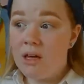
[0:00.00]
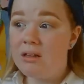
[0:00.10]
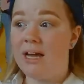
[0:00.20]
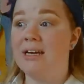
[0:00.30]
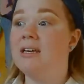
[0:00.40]

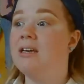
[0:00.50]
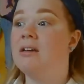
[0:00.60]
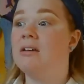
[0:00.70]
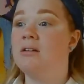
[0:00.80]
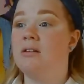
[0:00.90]

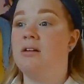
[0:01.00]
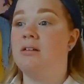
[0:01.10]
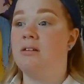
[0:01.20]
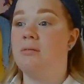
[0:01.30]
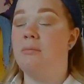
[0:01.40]
like
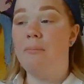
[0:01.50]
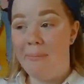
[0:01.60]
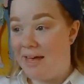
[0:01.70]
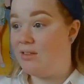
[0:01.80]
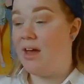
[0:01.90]

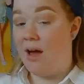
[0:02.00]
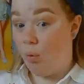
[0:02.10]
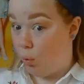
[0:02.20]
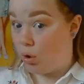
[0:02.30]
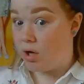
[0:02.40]

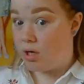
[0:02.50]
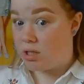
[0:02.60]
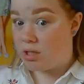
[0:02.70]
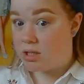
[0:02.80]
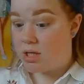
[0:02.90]

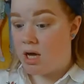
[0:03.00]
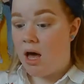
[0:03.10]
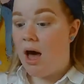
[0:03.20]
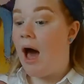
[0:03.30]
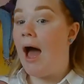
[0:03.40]
mid-August.
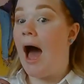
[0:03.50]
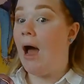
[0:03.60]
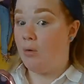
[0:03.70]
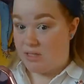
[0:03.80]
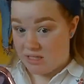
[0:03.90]

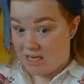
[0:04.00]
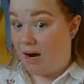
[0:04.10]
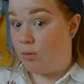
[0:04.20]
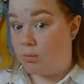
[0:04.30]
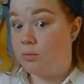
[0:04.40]
I was
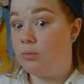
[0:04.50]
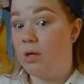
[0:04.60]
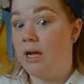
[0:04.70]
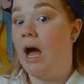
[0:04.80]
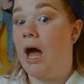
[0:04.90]
terrible.
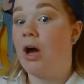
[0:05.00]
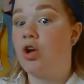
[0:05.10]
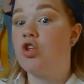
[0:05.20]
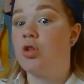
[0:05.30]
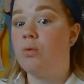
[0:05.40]
Like, I
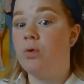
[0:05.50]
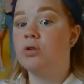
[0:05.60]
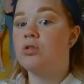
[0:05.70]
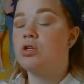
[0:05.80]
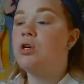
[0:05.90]
actually
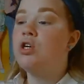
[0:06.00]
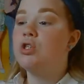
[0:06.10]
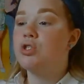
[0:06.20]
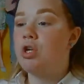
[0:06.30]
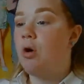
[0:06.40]
was.
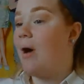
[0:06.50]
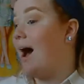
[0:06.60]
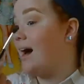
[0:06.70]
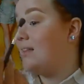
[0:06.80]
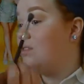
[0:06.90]
So
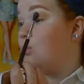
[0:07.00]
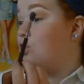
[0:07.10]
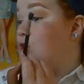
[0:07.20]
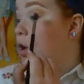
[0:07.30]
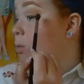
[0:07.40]
there was
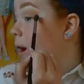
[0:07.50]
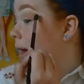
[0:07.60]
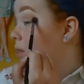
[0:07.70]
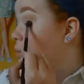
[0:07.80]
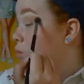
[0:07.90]
no
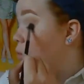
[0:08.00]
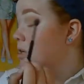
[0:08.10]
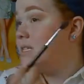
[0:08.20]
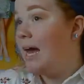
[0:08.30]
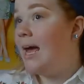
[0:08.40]
way. There was
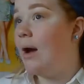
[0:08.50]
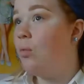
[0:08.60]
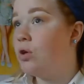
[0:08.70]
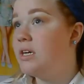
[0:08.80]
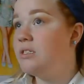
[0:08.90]
one day I
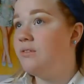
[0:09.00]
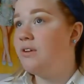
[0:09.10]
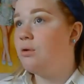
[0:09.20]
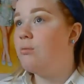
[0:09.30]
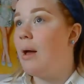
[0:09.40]
wanted to
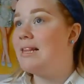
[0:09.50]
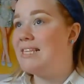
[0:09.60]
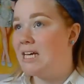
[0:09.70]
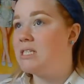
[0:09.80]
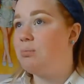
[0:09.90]
film
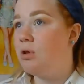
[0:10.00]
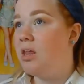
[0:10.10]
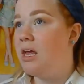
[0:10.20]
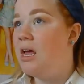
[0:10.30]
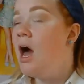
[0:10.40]

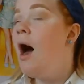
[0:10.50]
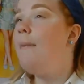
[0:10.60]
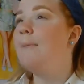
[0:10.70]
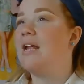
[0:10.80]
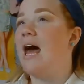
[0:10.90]
desperately,
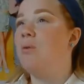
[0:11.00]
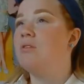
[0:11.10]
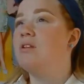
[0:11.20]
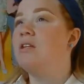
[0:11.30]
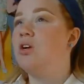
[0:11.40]
but I
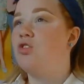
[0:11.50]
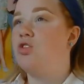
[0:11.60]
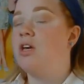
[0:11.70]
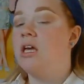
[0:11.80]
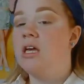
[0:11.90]
was
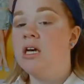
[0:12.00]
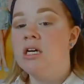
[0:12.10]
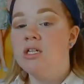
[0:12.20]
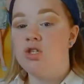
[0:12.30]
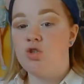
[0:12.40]
literally
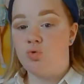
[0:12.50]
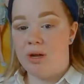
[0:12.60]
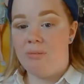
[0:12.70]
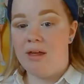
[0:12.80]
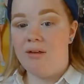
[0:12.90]

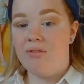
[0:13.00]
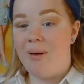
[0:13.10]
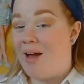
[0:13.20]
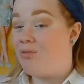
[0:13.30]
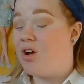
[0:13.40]
streaming from
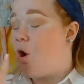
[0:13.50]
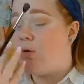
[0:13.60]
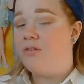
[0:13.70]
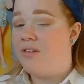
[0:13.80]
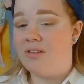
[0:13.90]
every
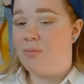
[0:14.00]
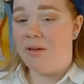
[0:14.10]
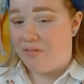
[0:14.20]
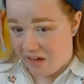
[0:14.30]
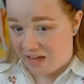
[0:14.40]
orifice of
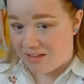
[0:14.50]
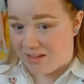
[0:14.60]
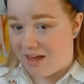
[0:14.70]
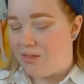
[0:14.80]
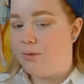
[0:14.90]
my face.
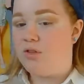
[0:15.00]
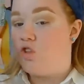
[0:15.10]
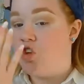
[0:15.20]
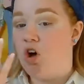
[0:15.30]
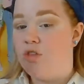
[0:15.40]
Like, there was
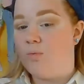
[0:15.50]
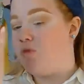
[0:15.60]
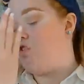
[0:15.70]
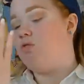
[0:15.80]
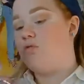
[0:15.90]
snot, there
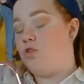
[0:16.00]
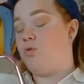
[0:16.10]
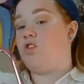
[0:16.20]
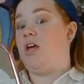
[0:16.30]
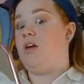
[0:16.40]

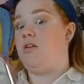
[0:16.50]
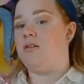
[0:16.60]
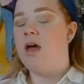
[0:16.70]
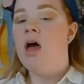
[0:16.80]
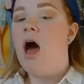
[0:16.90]
was tears.
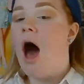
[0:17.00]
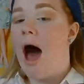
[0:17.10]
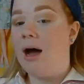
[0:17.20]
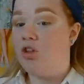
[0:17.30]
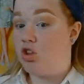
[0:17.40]

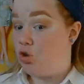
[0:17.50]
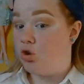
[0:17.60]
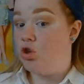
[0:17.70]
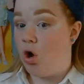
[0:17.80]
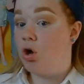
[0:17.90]
I just
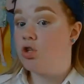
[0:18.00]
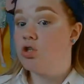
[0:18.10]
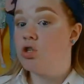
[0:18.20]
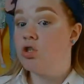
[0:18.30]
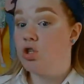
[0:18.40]
could not
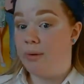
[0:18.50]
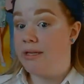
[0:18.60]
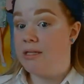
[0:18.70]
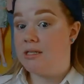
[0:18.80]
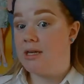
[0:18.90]
do
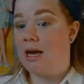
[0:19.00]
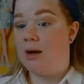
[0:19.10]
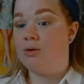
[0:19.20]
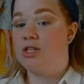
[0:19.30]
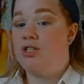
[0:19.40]
it. And I
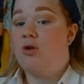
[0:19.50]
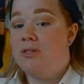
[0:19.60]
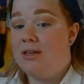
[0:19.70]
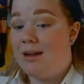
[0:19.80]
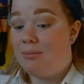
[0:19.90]
was so
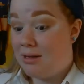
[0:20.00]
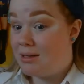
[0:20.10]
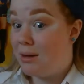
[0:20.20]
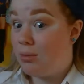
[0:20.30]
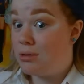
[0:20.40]
sad
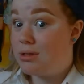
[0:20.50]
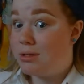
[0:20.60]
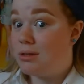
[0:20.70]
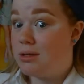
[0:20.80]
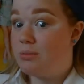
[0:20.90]
because I wanted
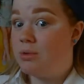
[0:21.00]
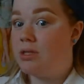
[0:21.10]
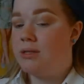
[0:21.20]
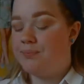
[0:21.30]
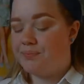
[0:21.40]
to
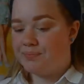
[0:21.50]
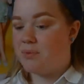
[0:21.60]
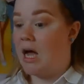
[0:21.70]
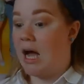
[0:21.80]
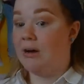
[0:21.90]
desperately.
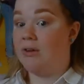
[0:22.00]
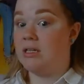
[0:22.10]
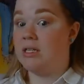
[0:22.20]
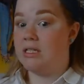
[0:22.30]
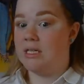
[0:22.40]
I
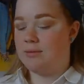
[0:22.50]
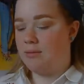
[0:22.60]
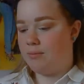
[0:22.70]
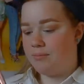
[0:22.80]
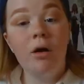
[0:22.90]
really did.
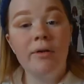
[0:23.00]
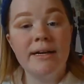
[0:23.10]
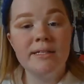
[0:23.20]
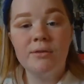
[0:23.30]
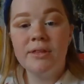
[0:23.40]

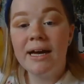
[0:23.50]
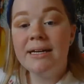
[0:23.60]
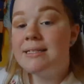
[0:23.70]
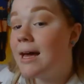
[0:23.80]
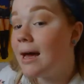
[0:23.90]
Alright, so that
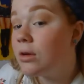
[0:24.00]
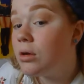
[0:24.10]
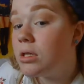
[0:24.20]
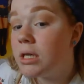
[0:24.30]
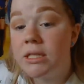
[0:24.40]
is that
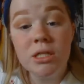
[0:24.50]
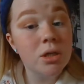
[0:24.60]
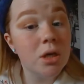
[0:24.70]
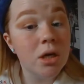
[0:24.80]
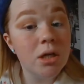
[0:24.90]
colour
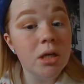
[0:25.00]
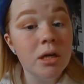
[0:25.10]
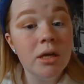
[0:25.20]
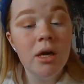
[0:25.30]
done.